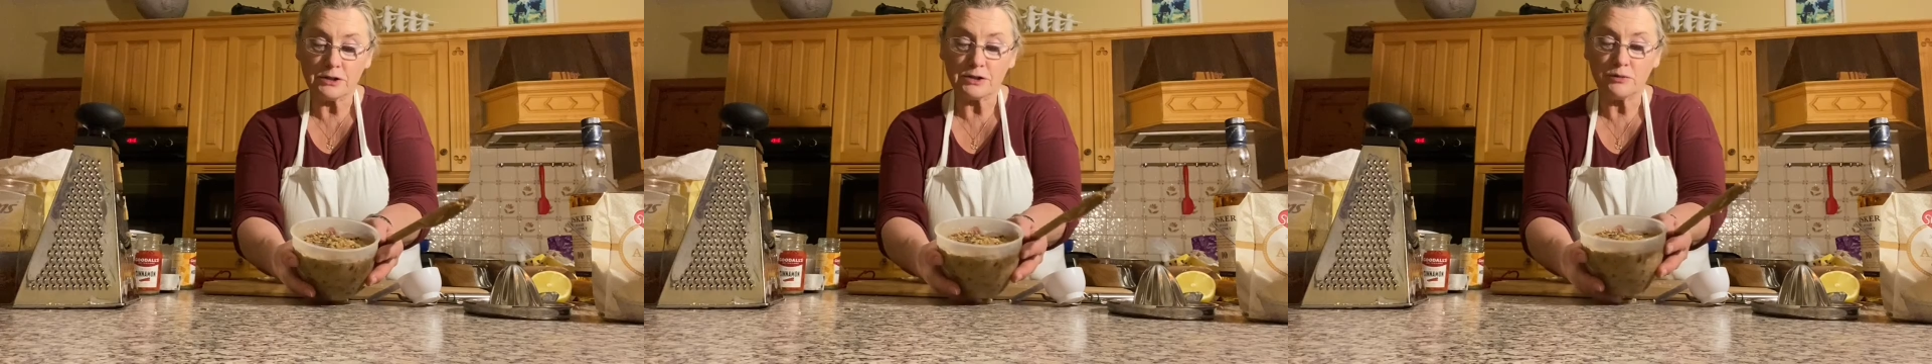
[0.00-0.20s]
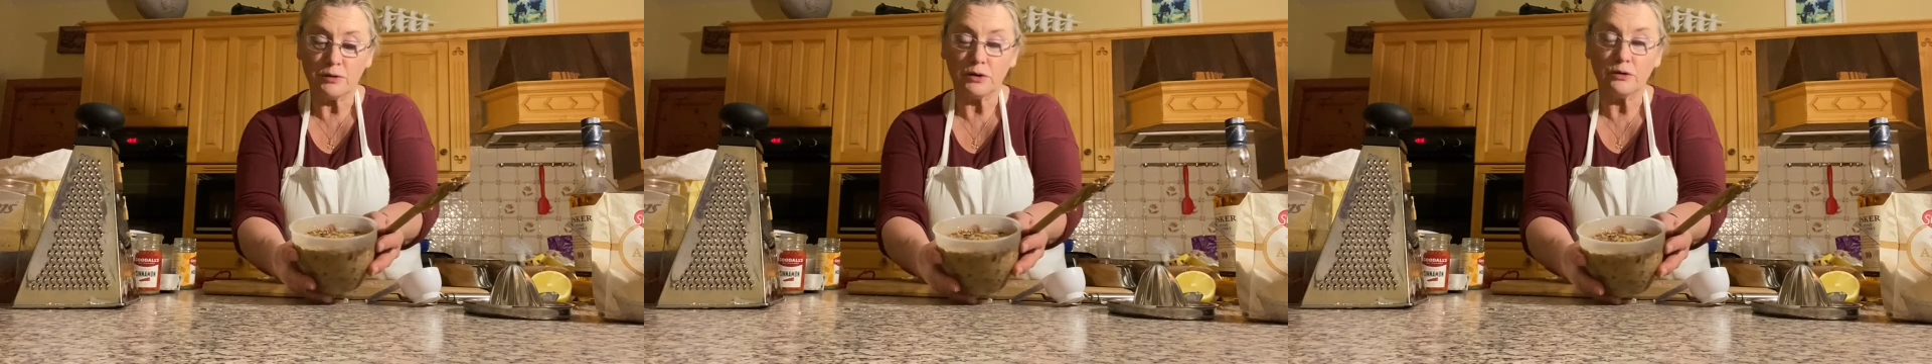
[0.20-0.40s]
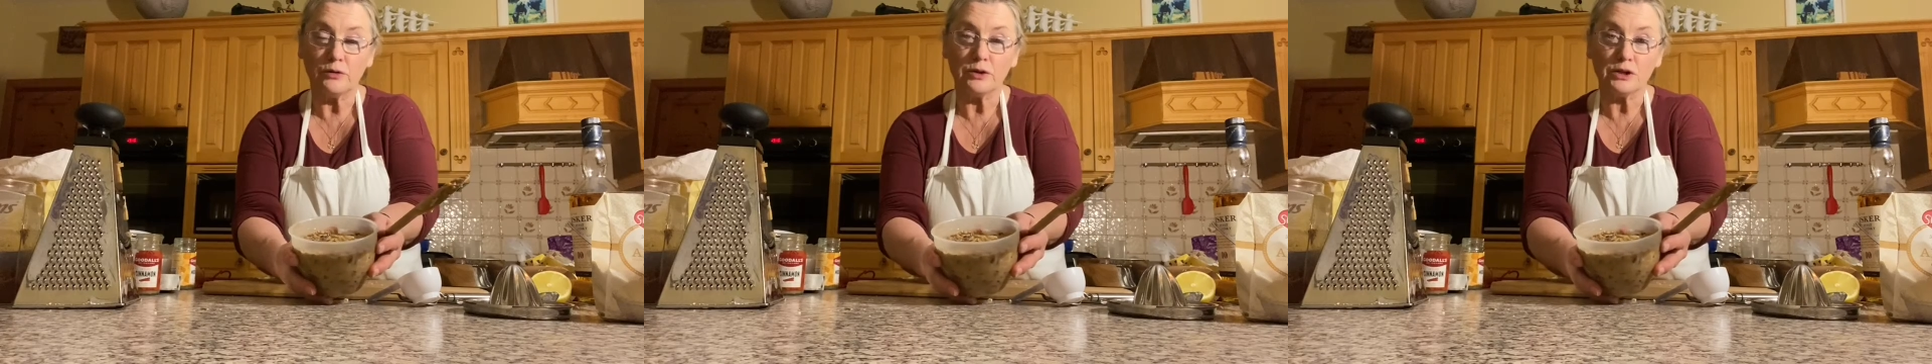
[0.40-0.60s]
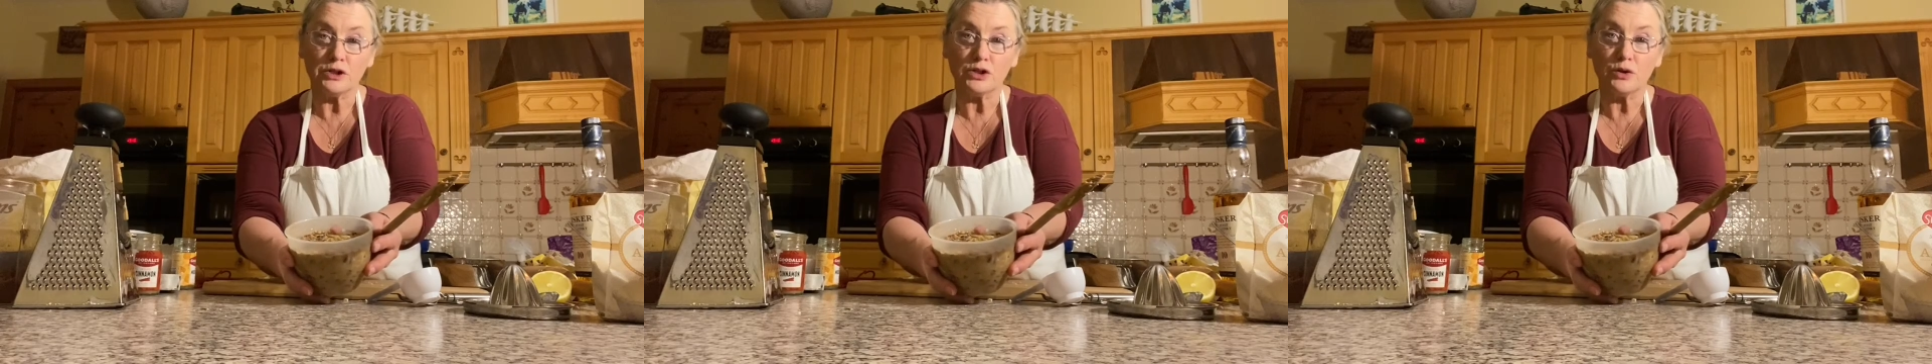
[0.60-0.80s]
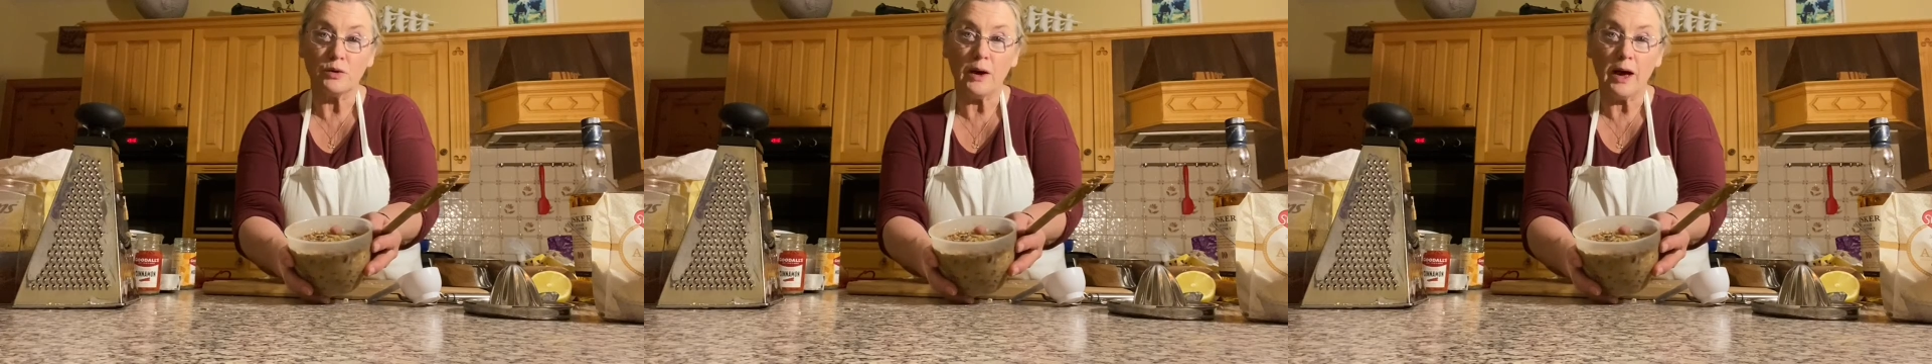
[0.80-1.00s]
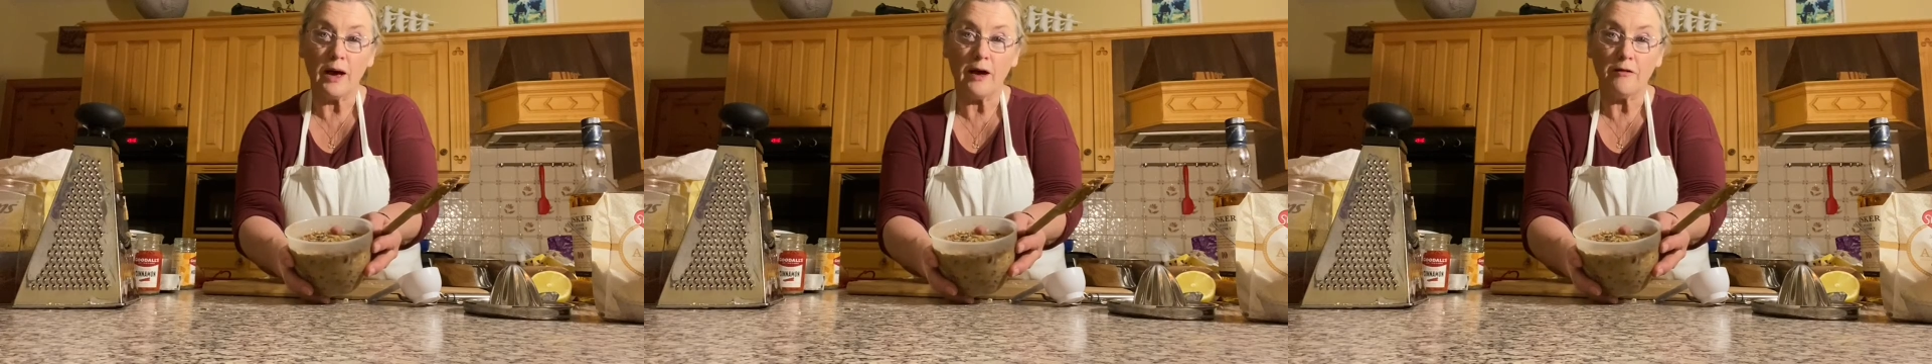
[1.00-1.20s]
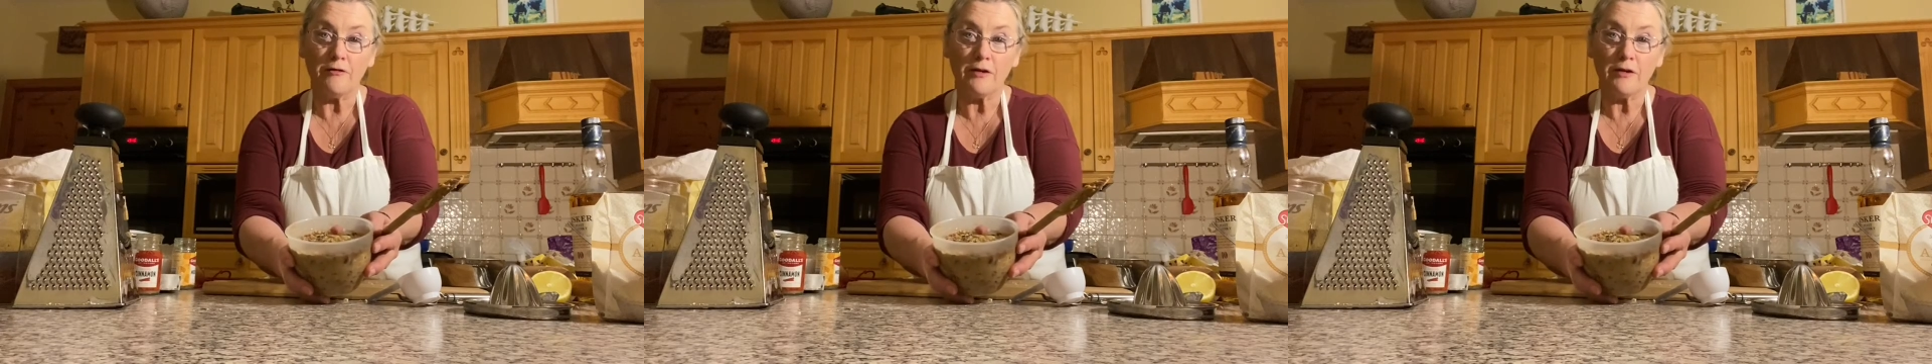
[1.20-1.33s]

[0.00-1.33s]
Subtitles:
We're going to have